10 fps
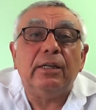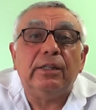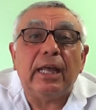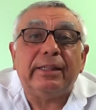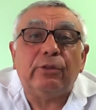
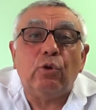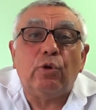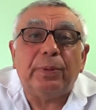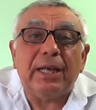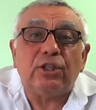that
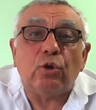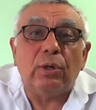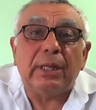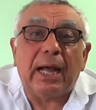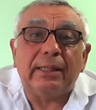took place
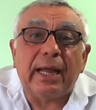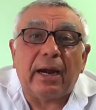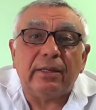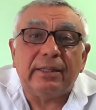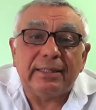on
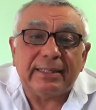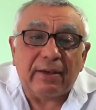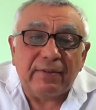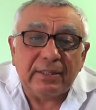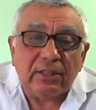Adar the
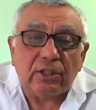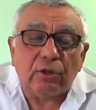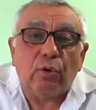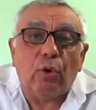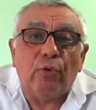7th
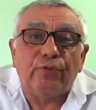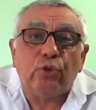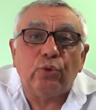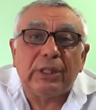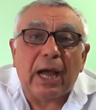of
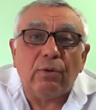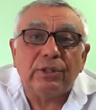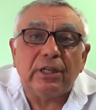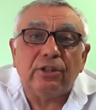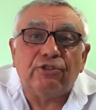
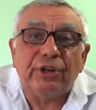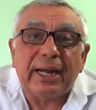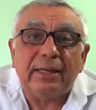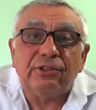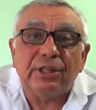
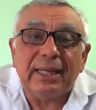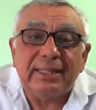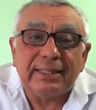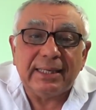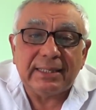
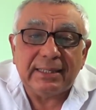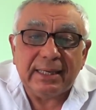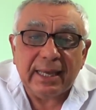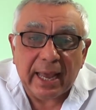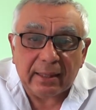
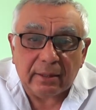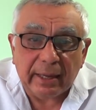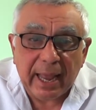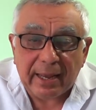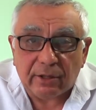2368.
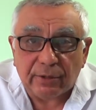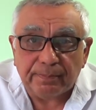8.